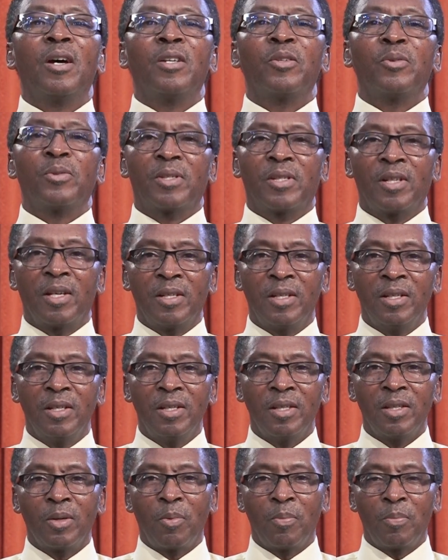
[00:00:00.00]
to
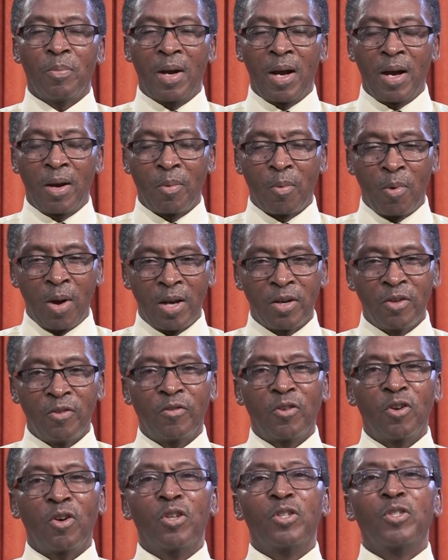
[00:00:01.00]
study the Word
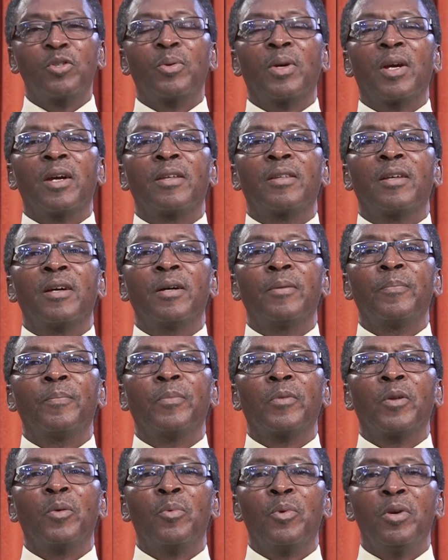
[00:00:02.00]
of God together
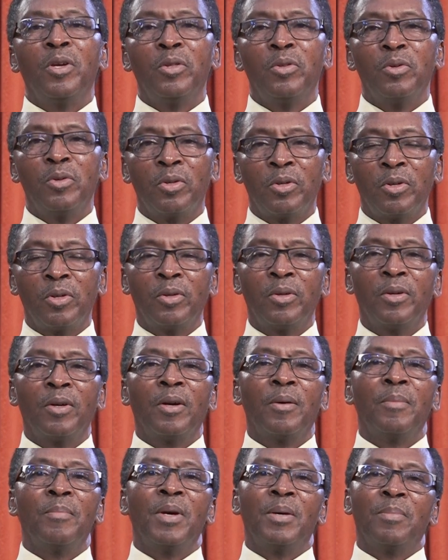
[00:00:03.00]
with your
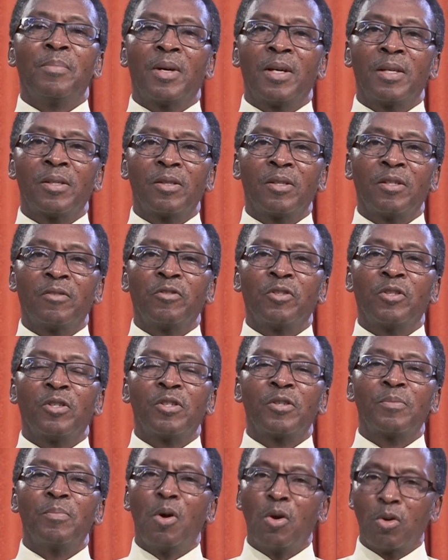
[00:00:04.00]
members of your
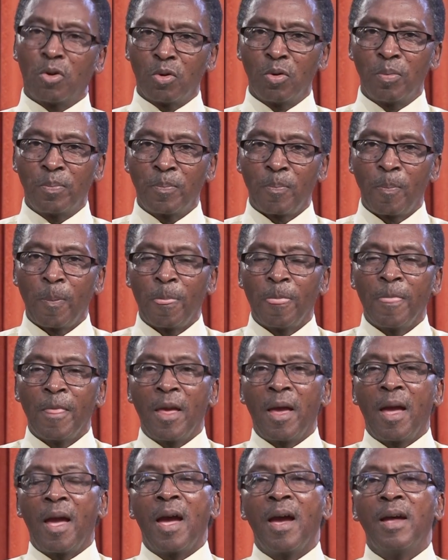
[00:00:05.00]
small group
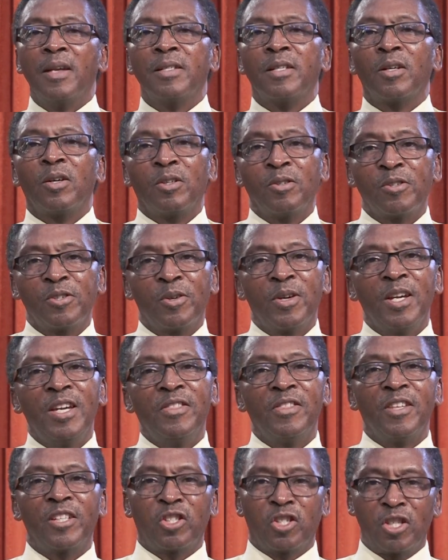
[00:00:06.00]
and also
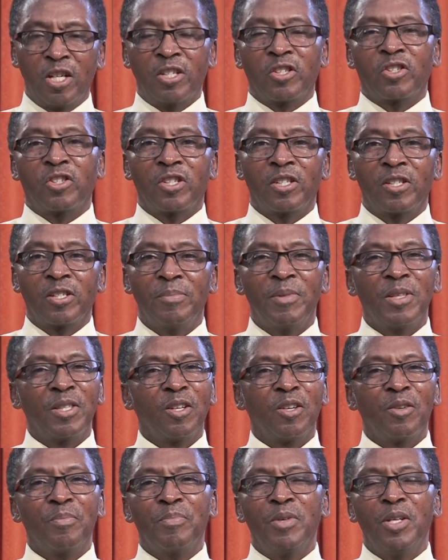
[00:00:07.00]
in the church. May the
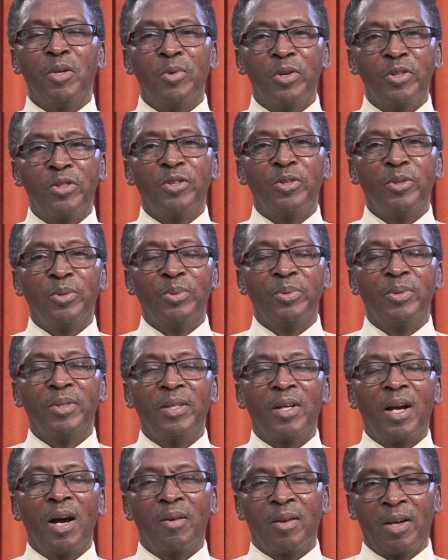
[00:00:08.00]
Lord be with you.
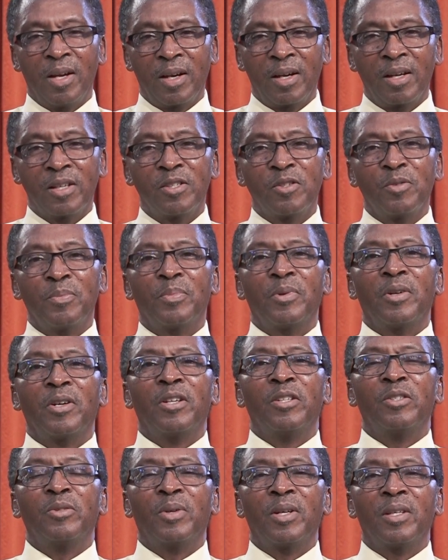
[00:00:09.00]
I would like us to
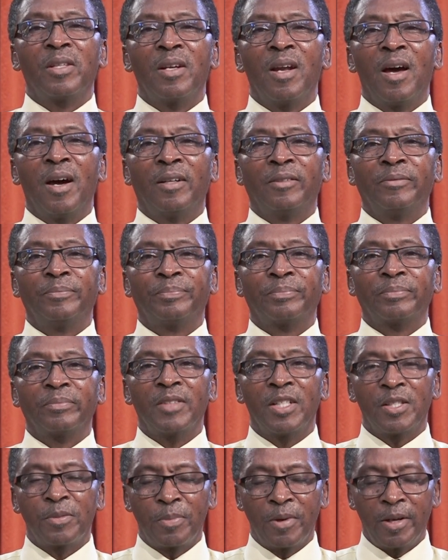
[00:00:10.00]
pray together now.
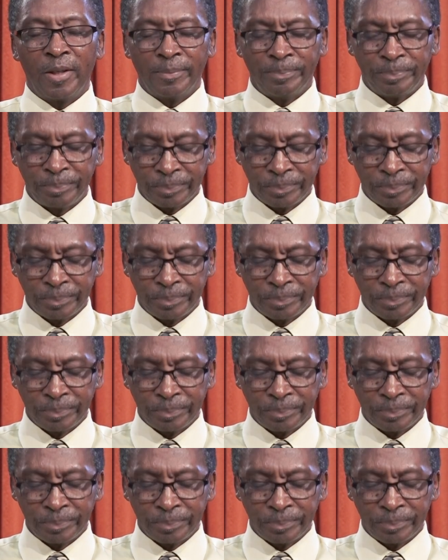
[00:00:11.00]
Let's pray.